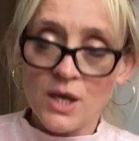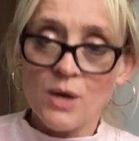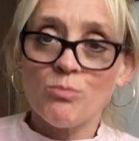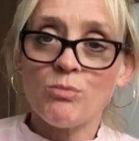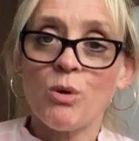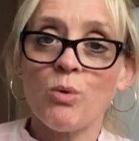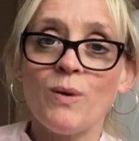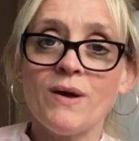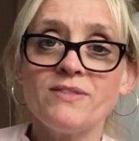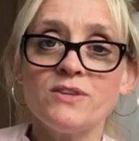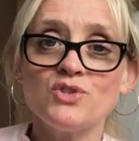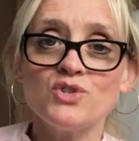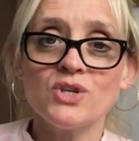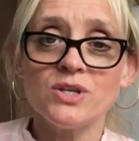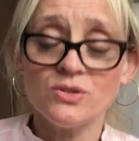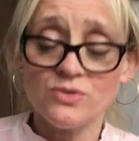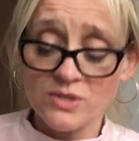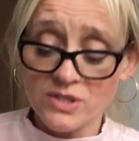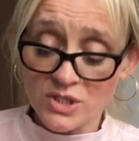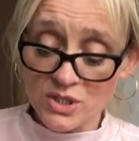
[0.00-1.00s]
But when the
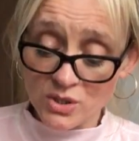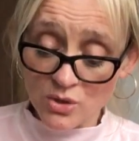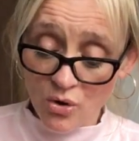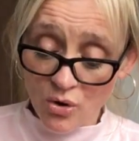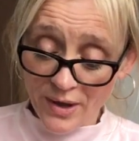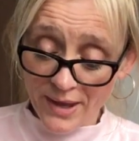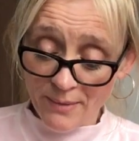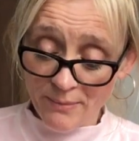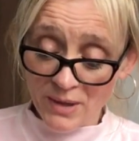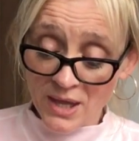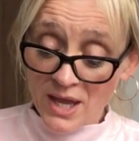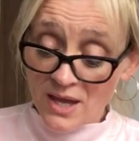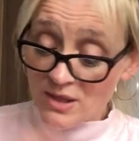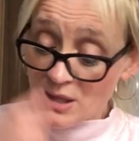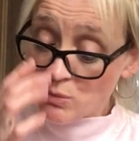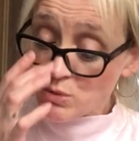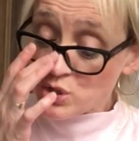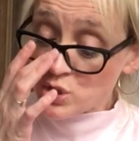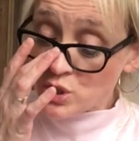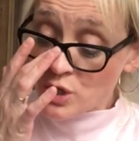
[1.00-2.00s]
children saw him, they
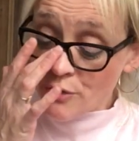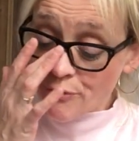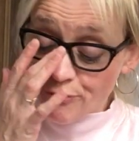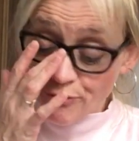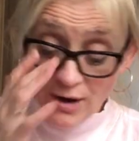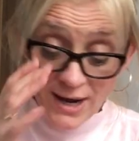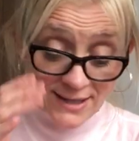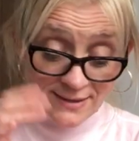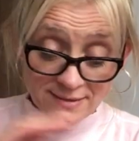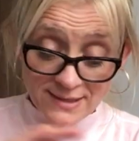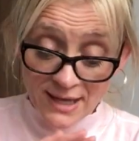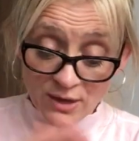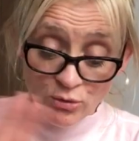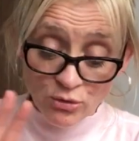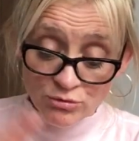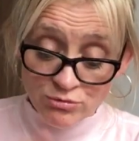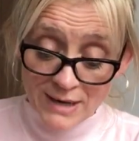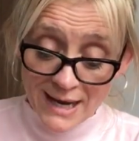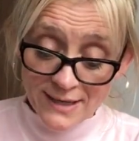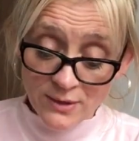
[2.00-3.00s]
were so frightened they all
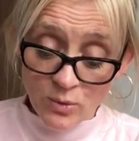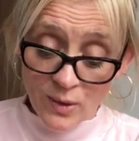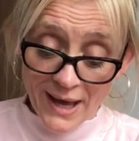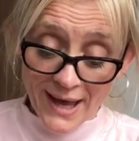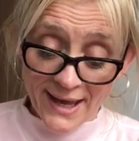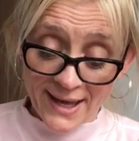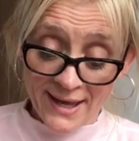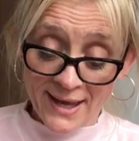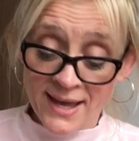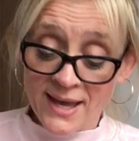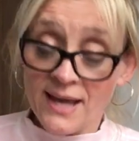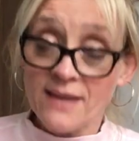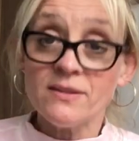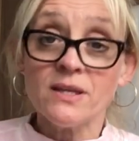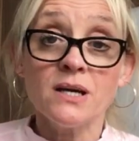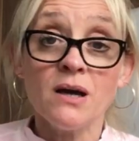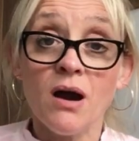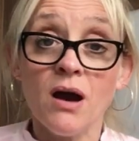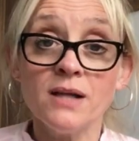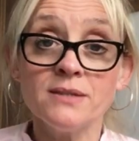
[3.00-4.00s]
ran away, and the
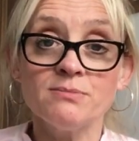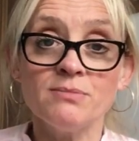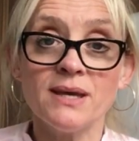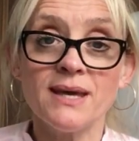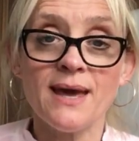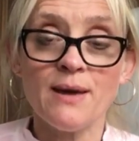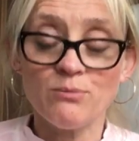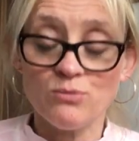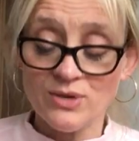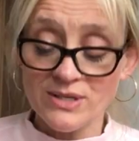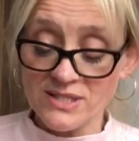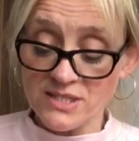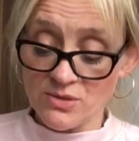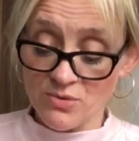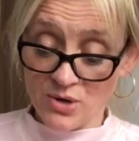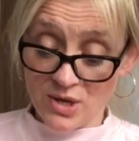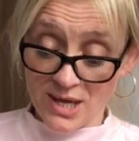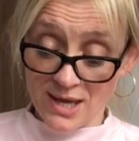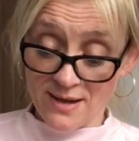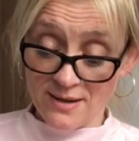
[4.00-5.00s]
garden became winter
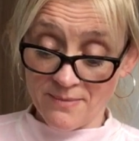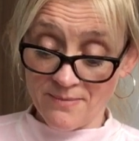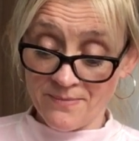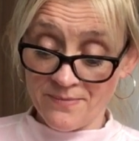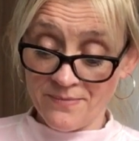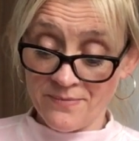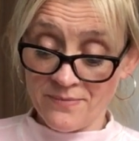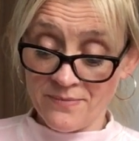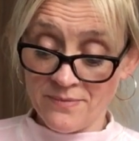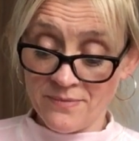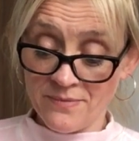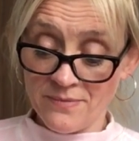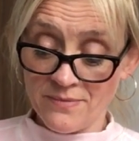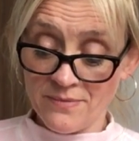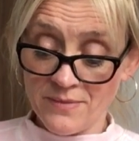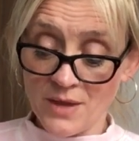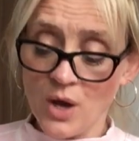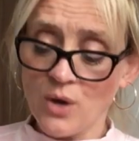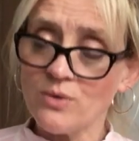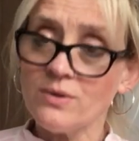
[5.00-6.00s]
again.
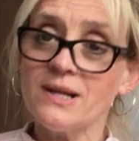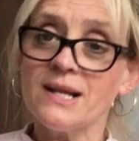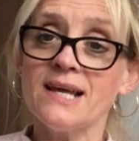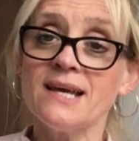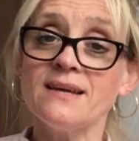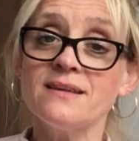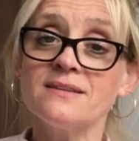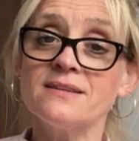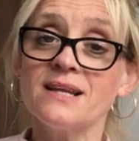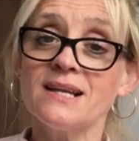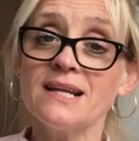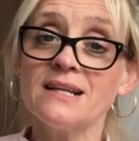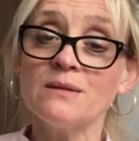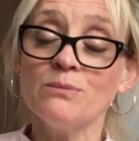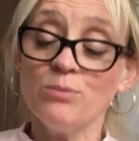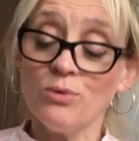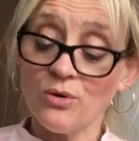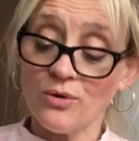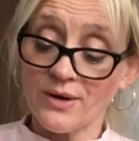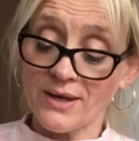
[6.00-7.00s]
Only the little
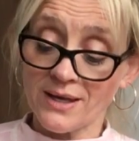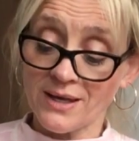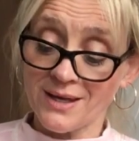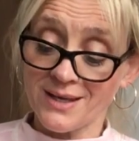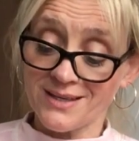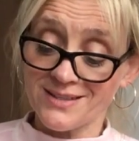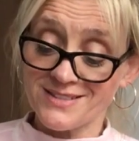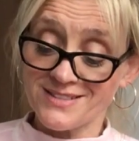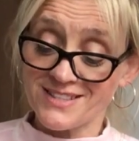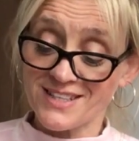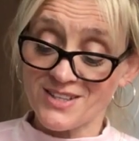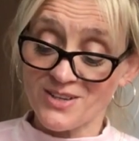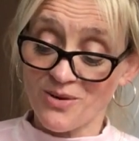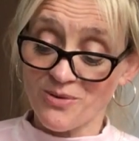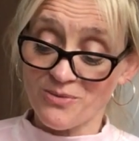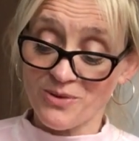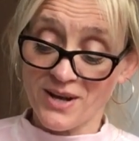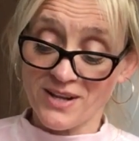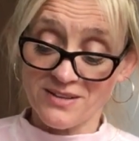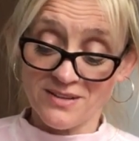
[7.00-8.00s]
boy did
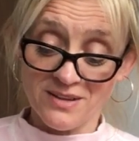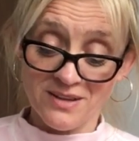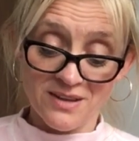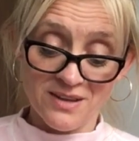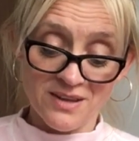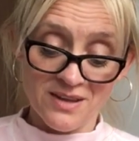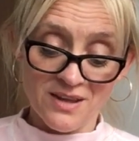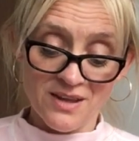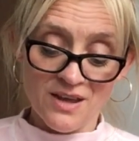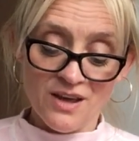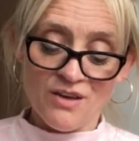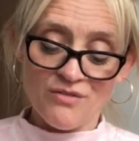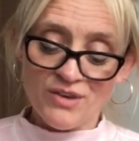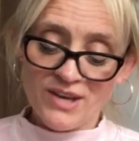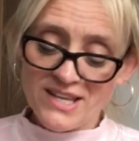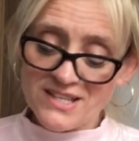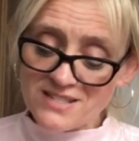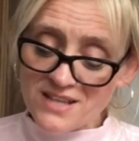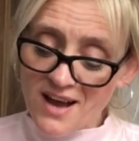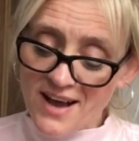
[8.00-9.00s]
not run, for
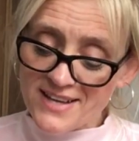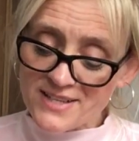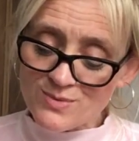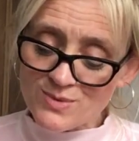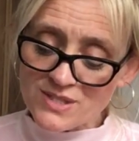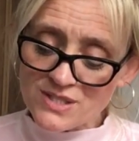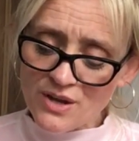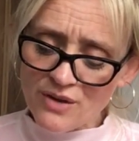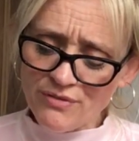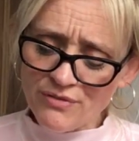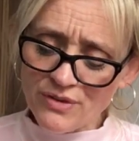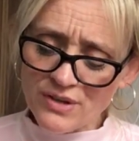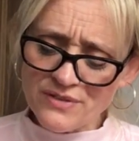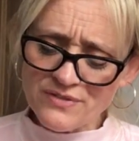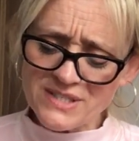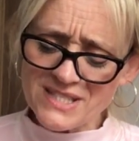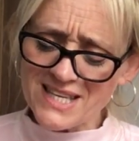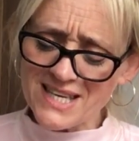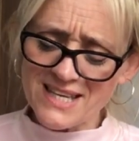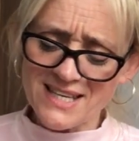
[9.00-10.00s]
his eyes were so full
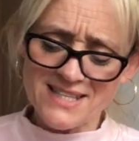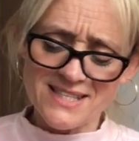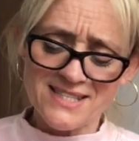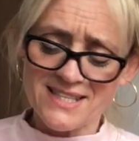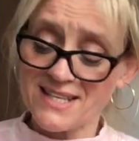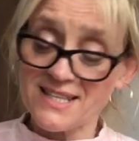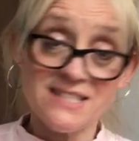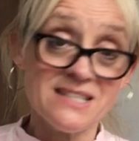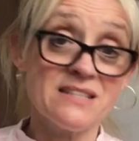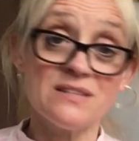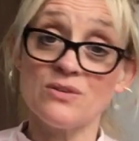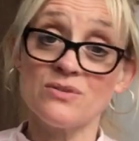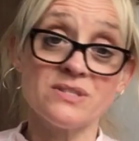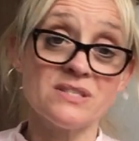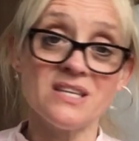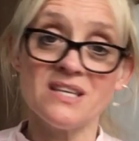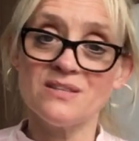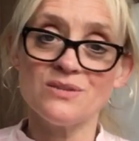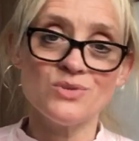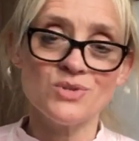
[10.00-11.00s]
of tears that he did not
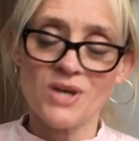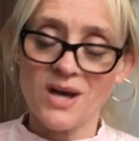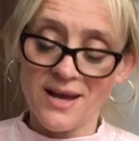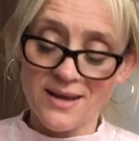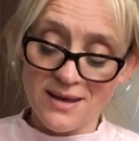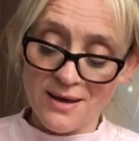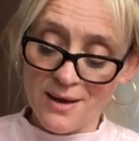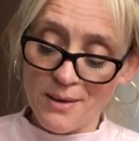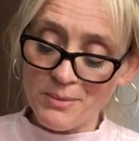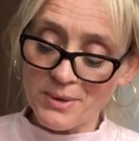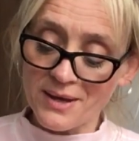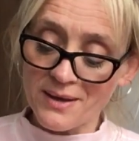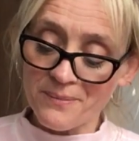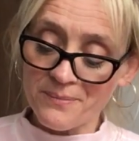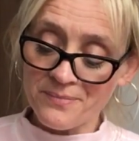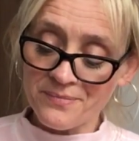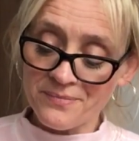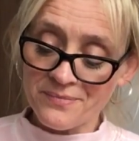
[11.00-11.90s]
see the giant coming.